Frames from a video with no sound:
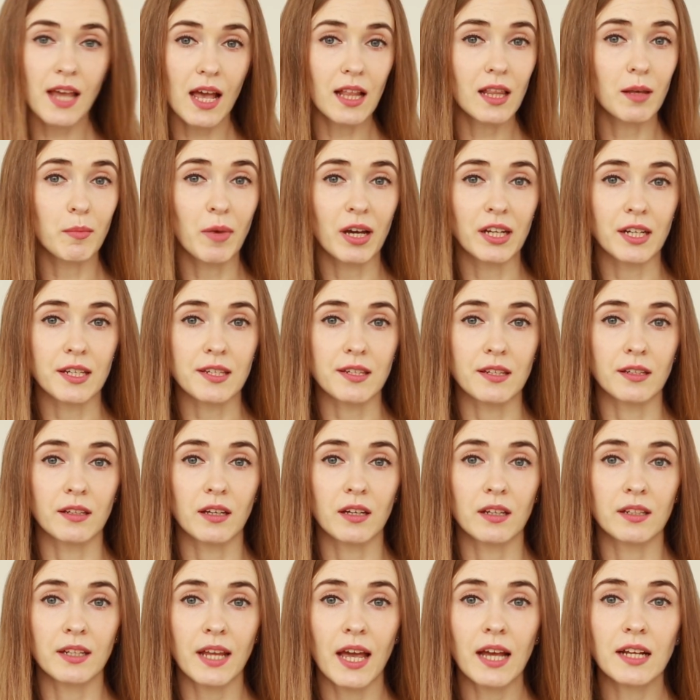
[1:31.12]
Telemedicine
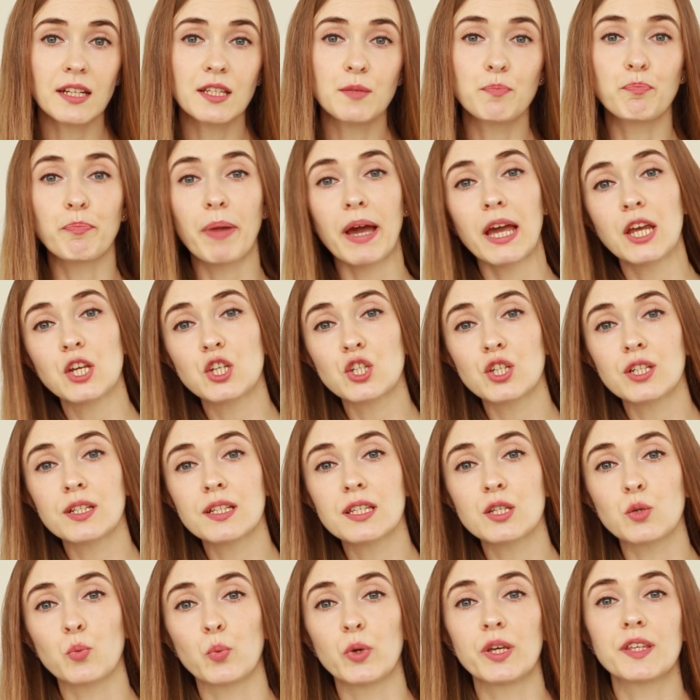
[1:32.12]
connects
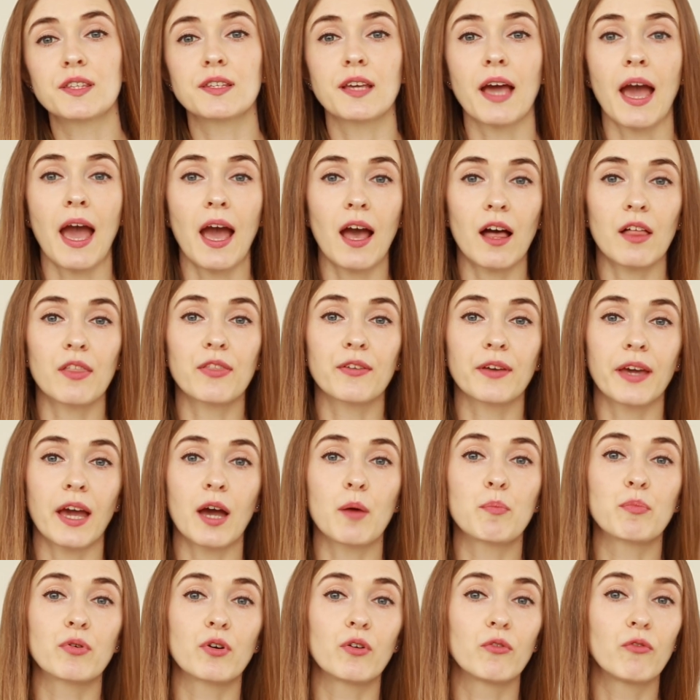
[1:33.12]
patients with
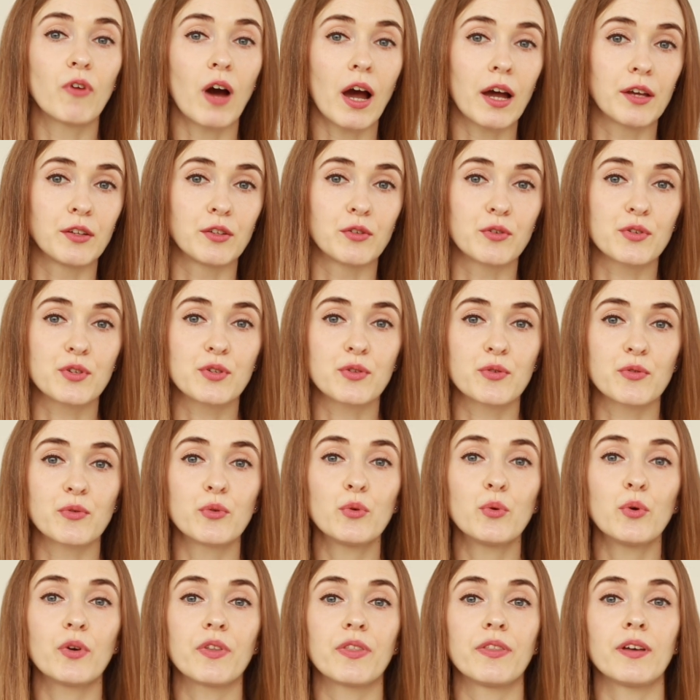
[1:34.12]
healthcare providers
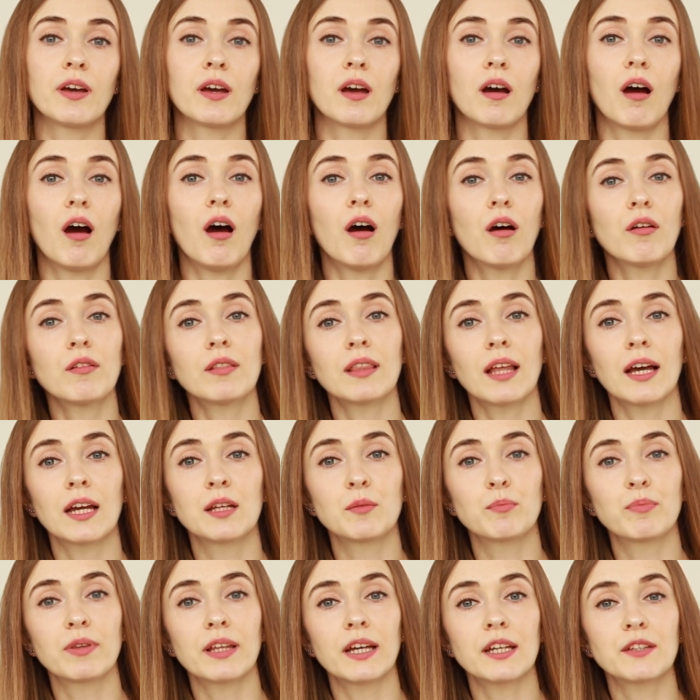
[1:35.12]
through the
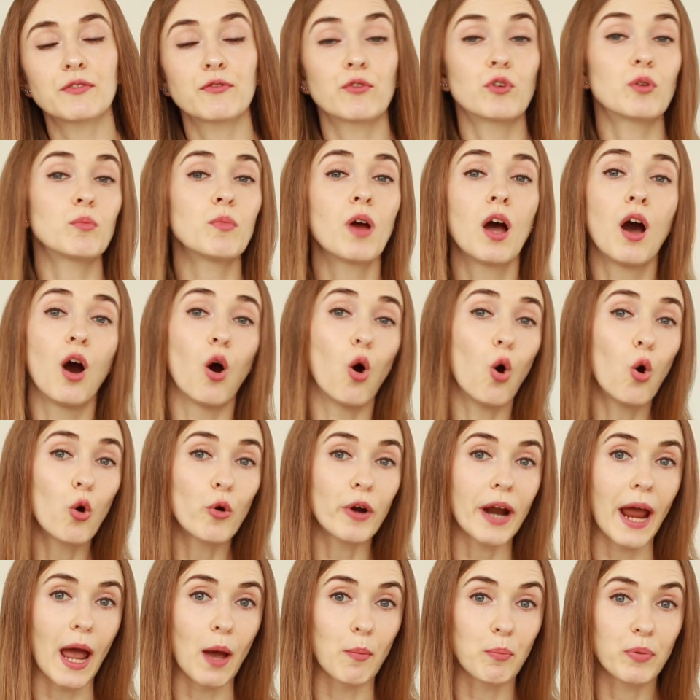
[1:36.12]
online platform
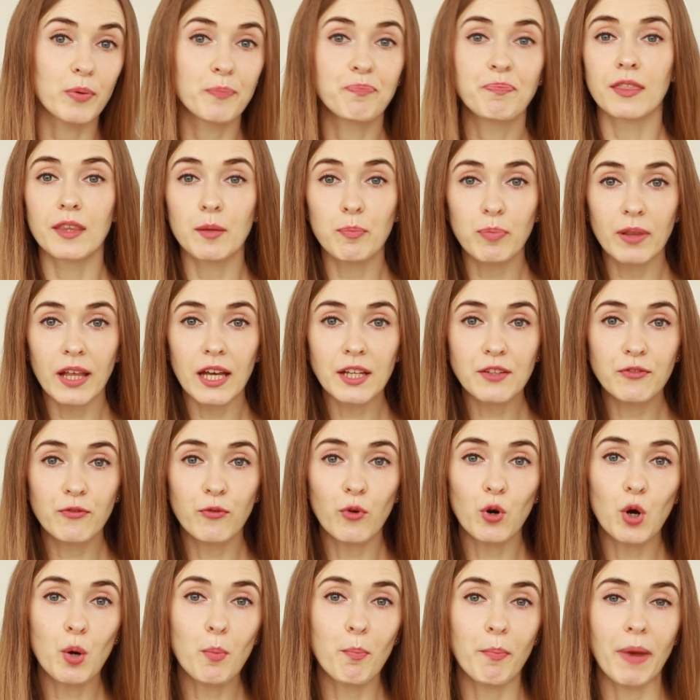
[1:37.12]
or app. The
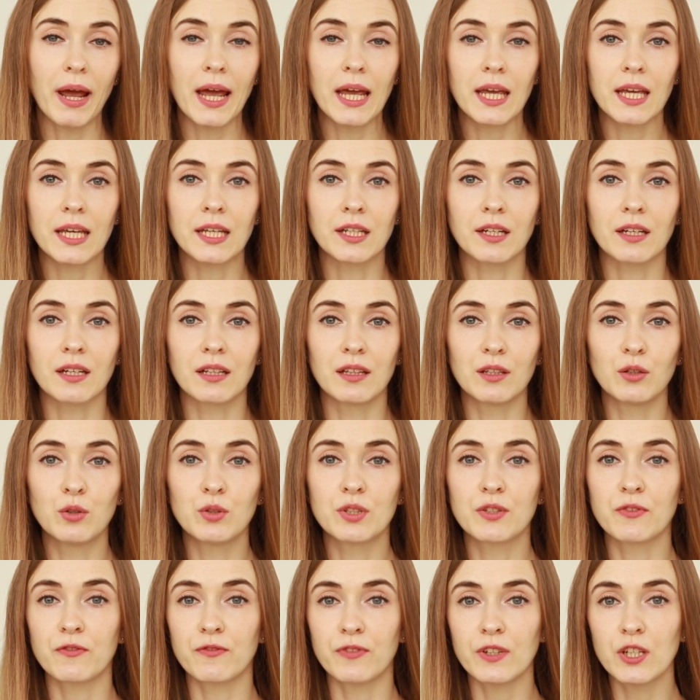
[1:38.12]
platform may
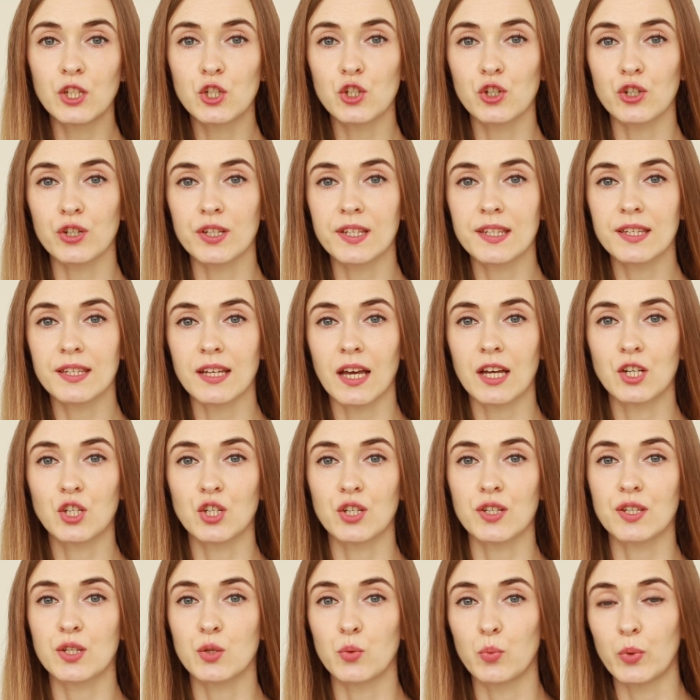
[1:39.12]
include features such
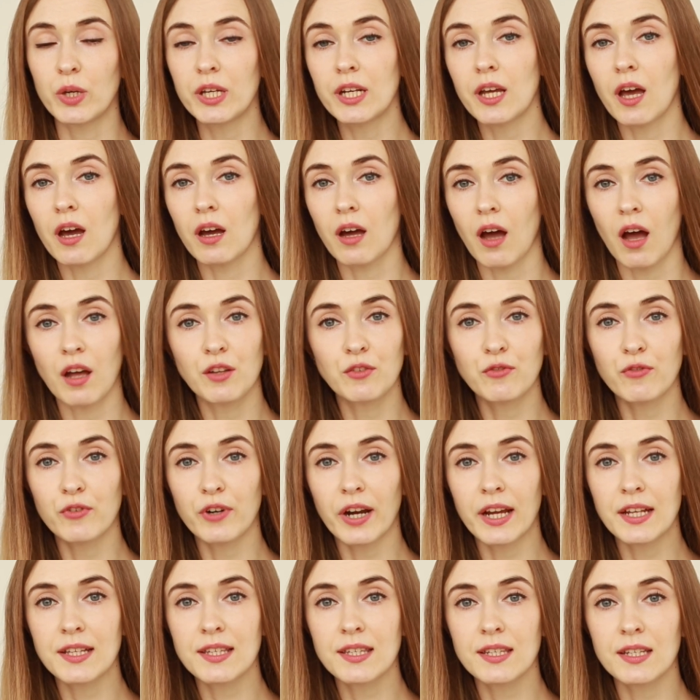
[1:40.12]
as video
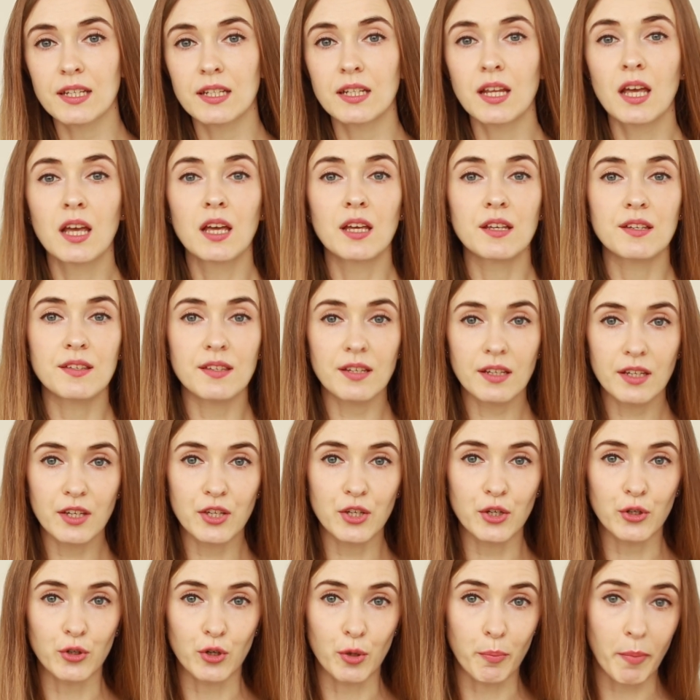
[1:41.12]
conferencing,
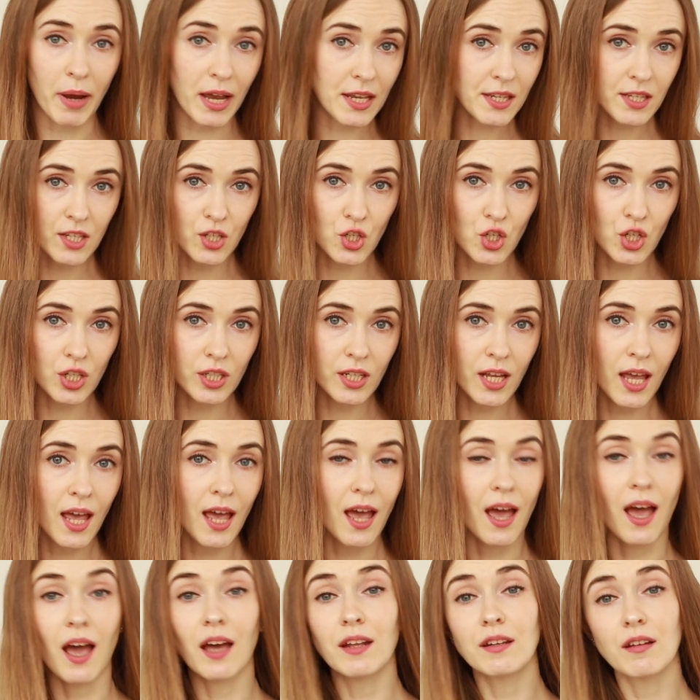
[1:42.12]
secure messaging,
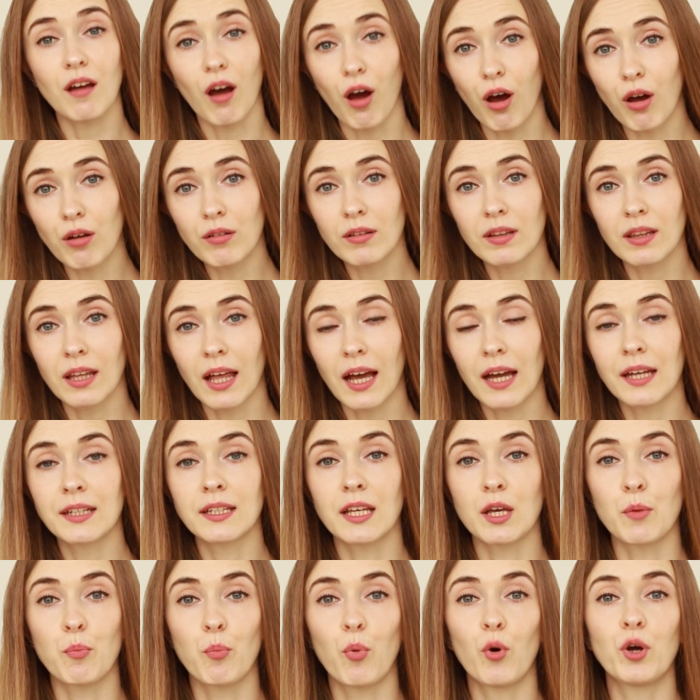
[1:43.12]
and
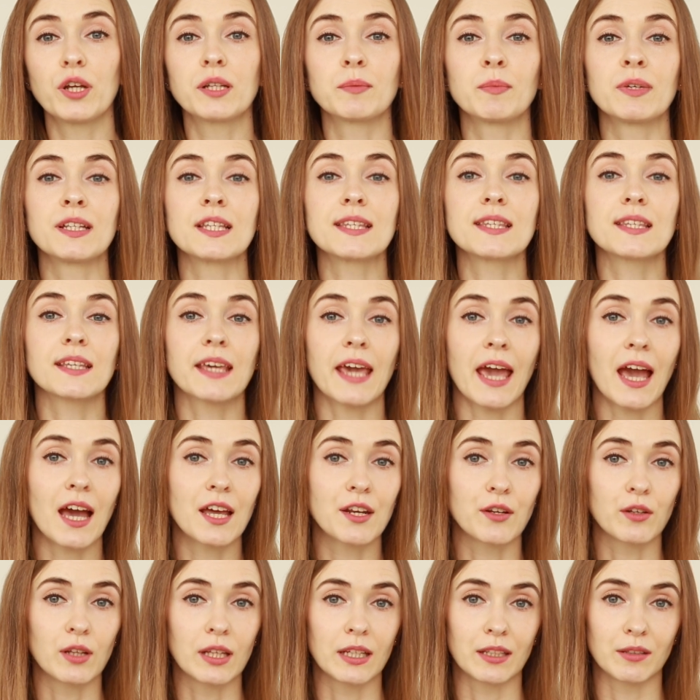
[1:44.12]
online appointment
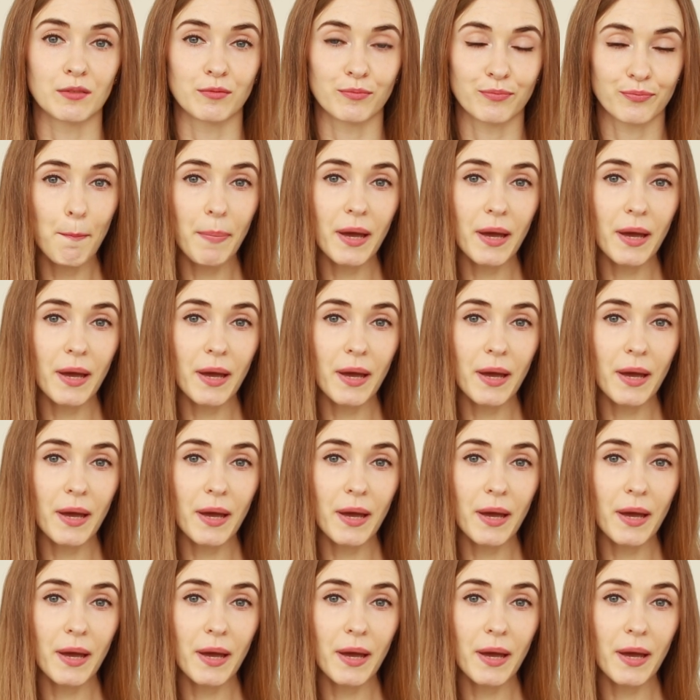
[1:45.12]
scheduling.